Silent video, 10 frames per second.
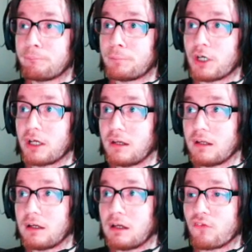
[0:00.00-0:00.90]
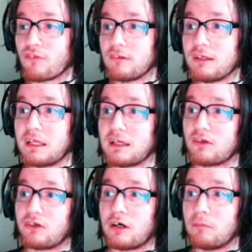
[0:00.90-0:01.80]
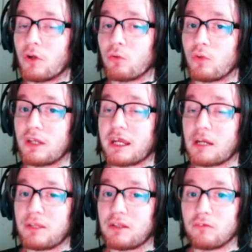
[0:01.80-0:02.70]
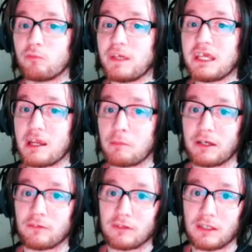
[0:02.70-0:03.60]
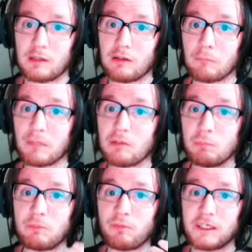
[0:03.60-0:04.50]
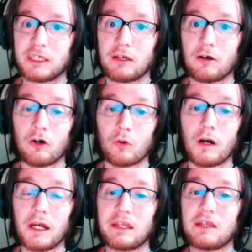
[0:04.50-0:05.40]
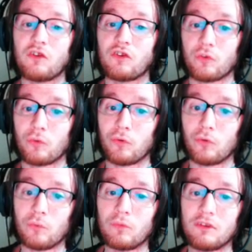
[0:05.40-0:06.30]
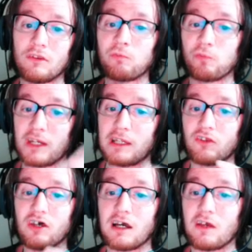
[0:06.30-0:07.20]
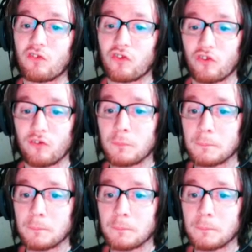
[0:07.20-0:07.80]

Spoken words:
But as Link, I'm not really going to be thinking about that. I'm going to be thinking, oh, I need to do the 3 tasks.